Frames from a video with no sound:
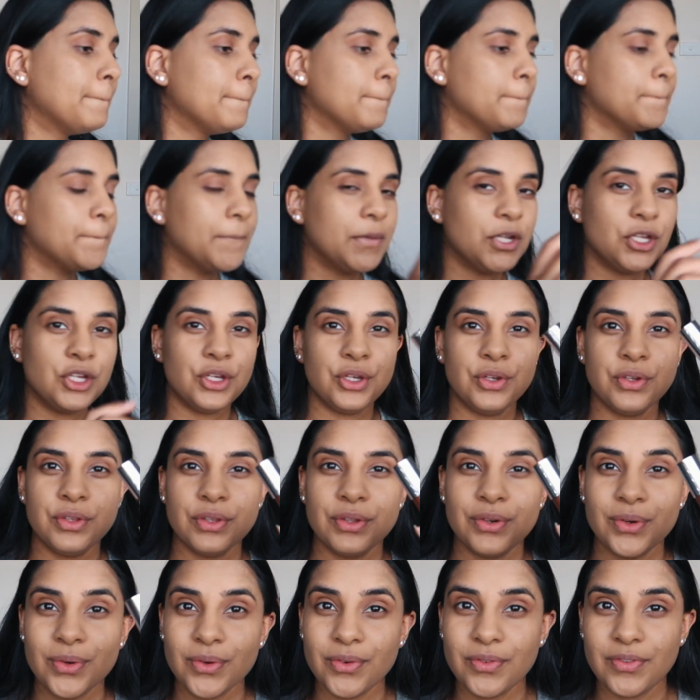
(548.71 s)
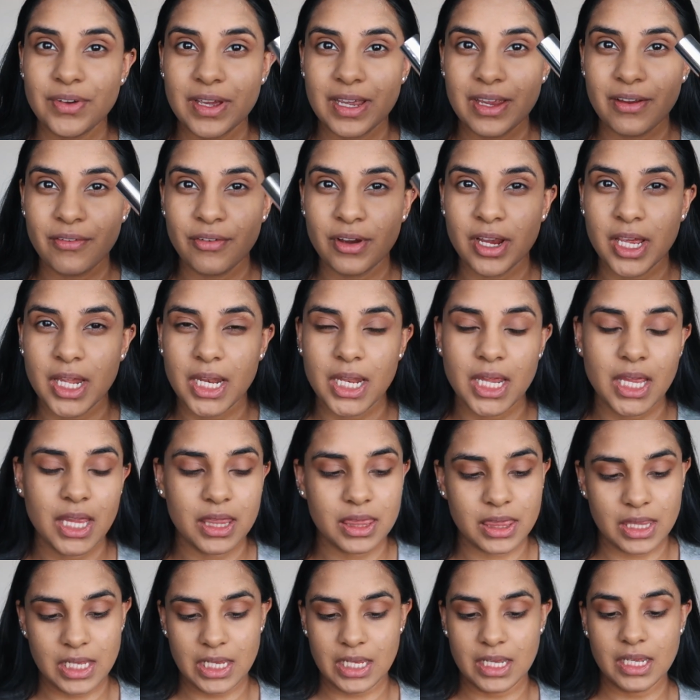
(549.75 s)
my new little favorite
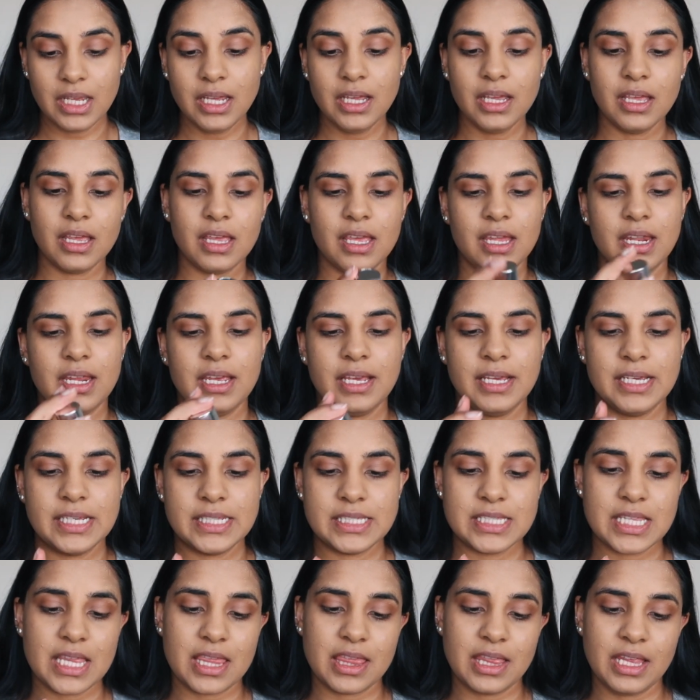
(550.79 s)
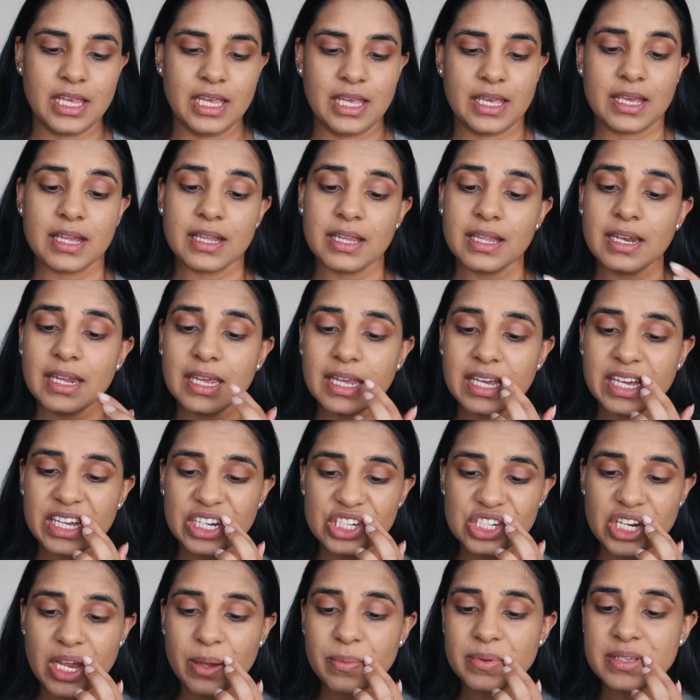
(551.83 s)
thing. It is the Clinique
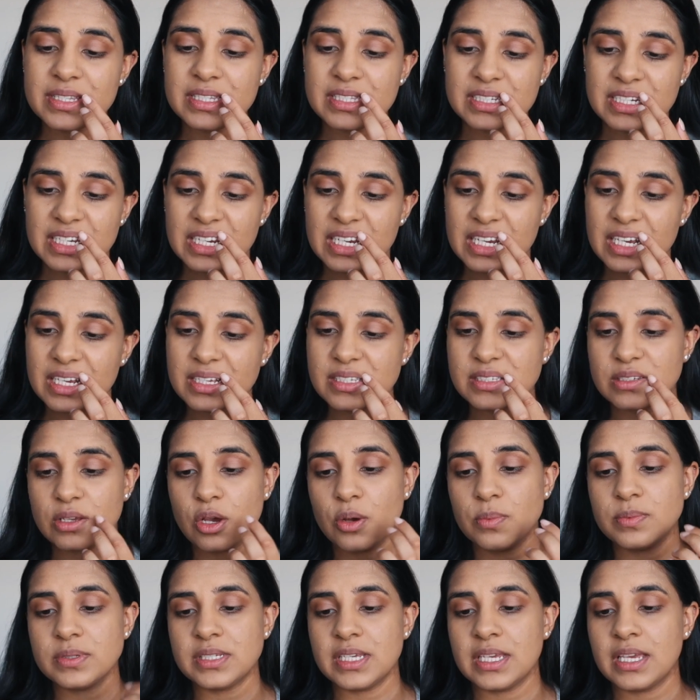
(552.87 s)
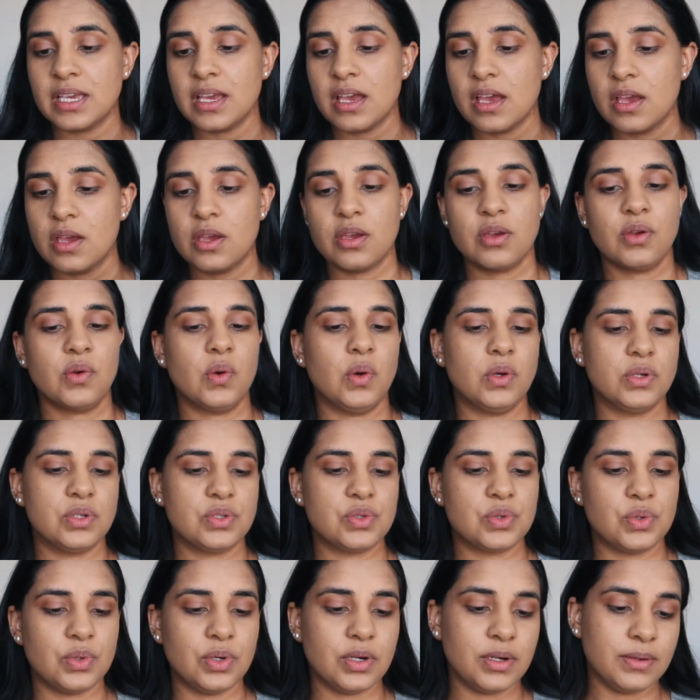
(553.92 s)
Chubby Stick Sculpting
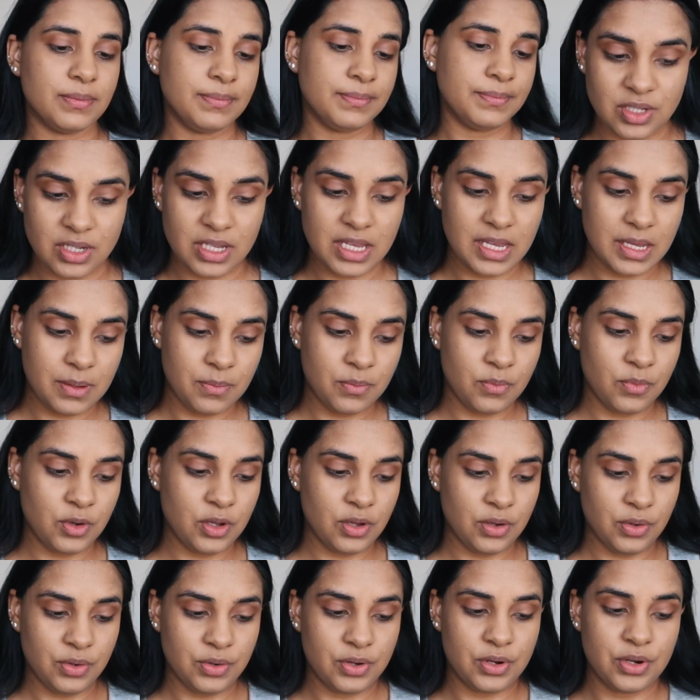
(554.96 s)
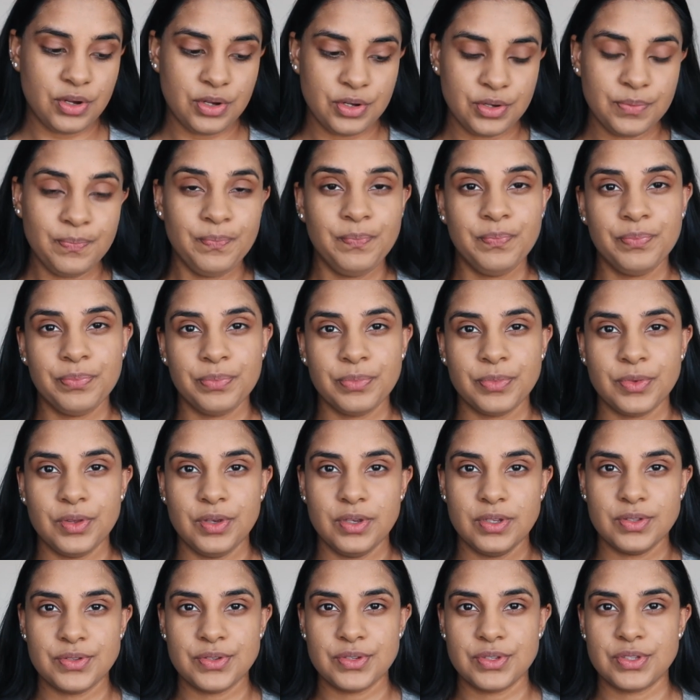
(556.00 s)
Contour. So Kim, we all know,
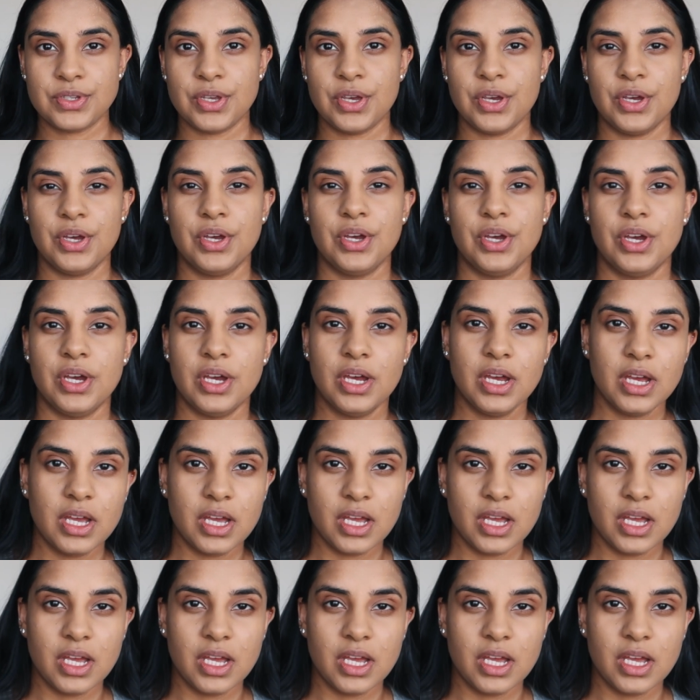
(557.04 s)
uses her